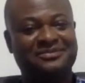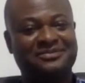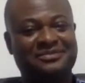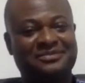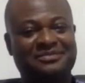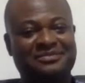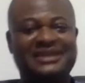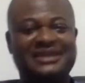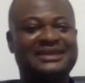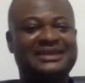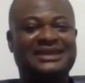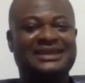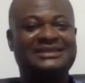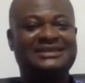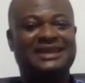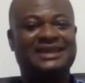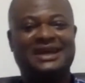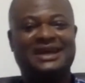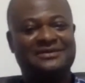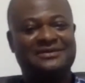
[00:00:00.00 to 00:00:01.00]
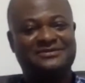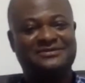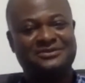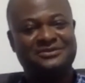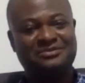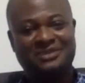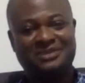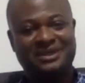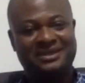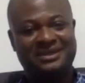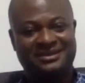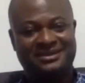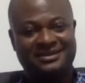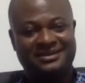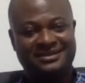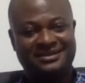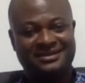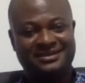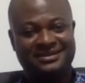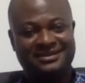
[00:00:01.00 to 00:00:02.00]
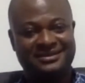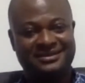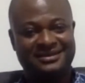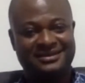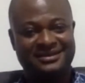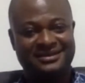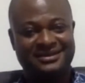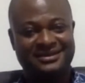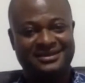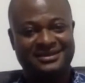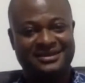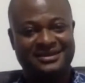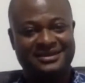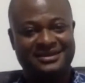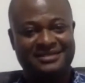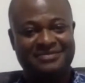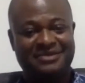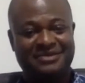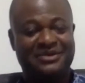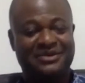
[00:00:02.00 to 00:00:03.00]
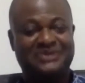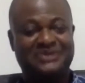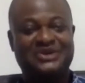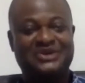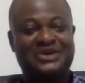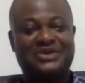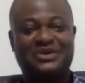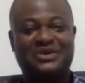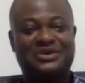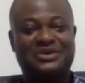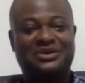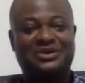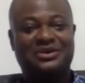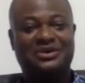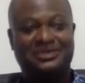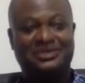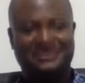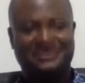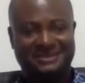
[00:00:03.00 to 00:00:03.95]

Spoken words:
But it doesn't have to be, because you are not God.